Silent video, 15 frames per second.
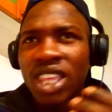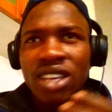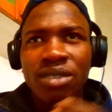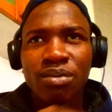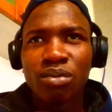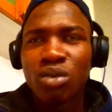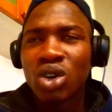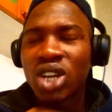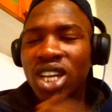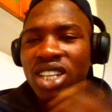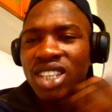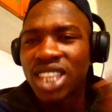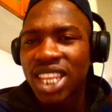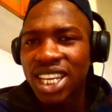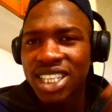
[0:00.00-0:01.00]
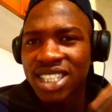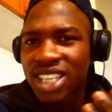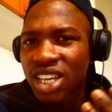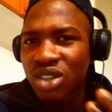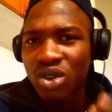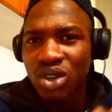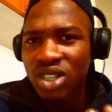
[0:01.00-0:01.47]
more than 3
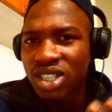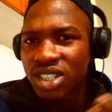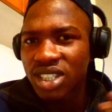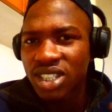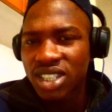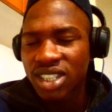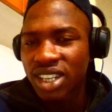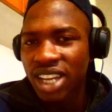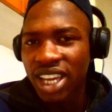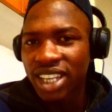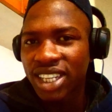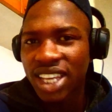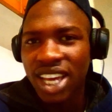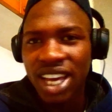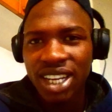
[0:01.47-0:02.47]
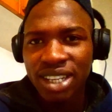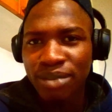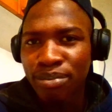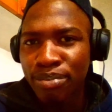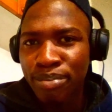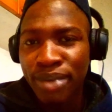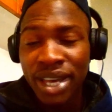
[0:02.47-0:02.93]
centuries, like they had the
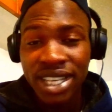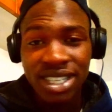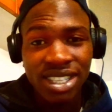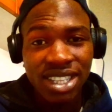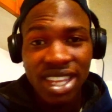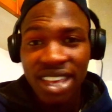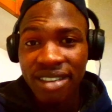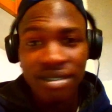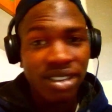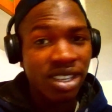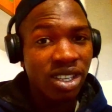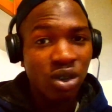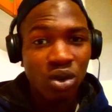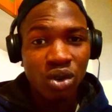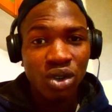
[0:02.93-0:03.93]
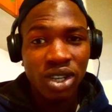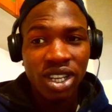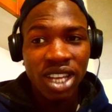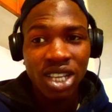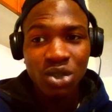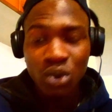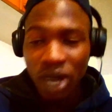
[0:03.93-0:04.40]
best navy, you know.
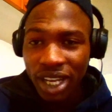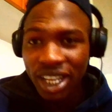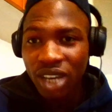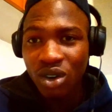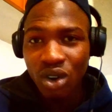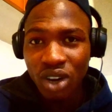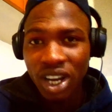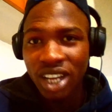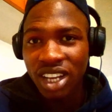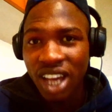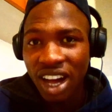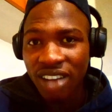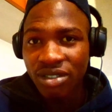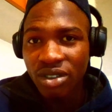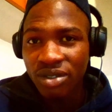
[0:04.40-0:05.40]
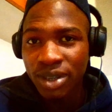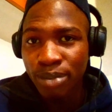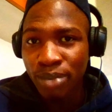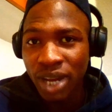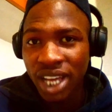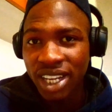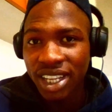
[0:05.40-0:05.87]
That's why they conquered half of the
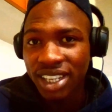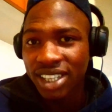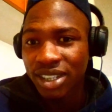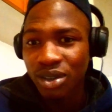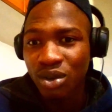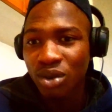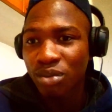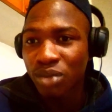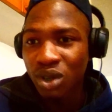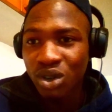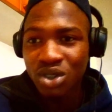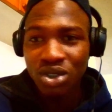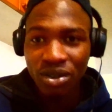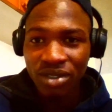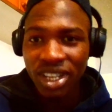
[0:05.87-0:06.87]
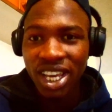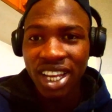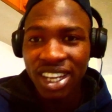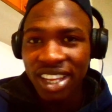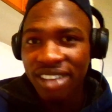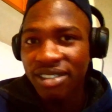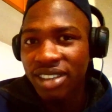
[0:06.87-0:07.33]
planet, you know, because of their
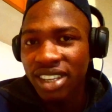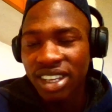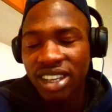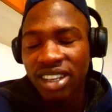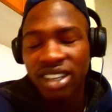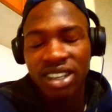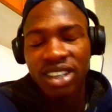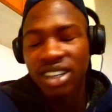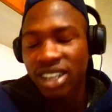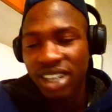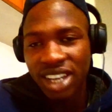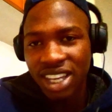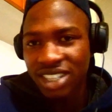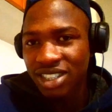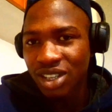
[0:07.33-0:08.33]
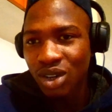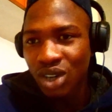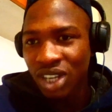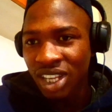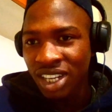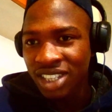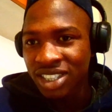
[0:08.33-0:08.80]
navy. That's the only
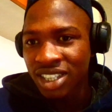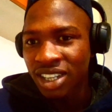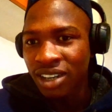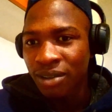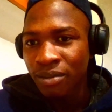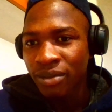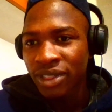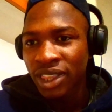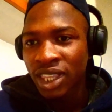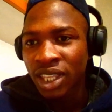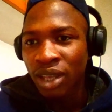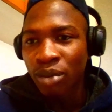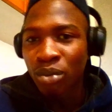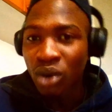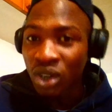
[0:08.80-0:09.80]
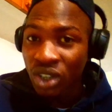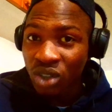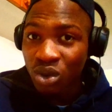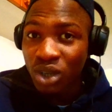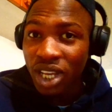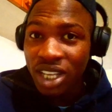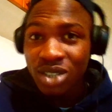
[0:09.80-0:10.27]
reason. But
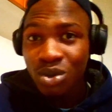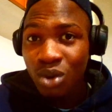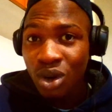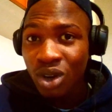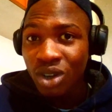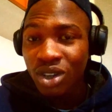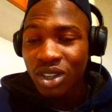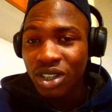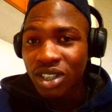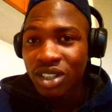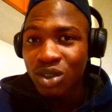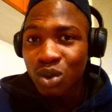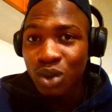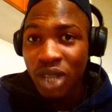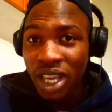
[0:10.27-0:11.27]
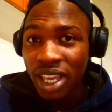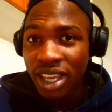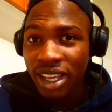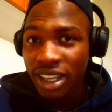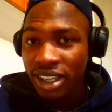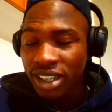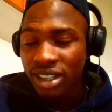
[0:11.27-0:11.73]
today's world, today,
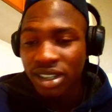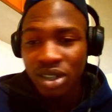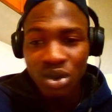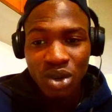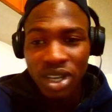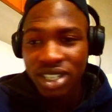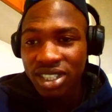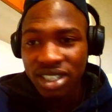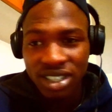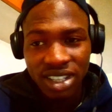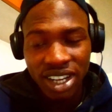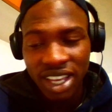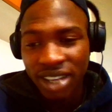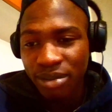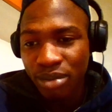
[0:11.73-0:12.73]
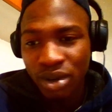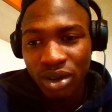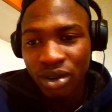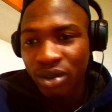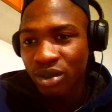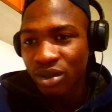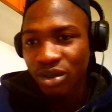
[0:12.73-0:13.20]
the US, like, bro,
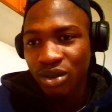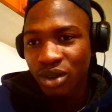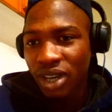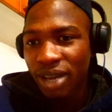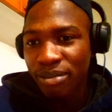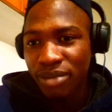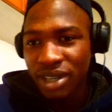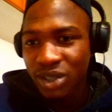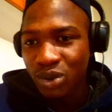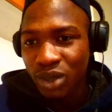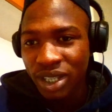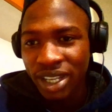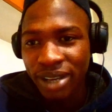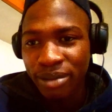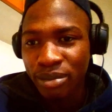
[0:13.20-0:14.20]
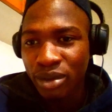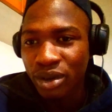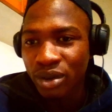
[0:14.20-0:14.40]
you can't mess with them, bro.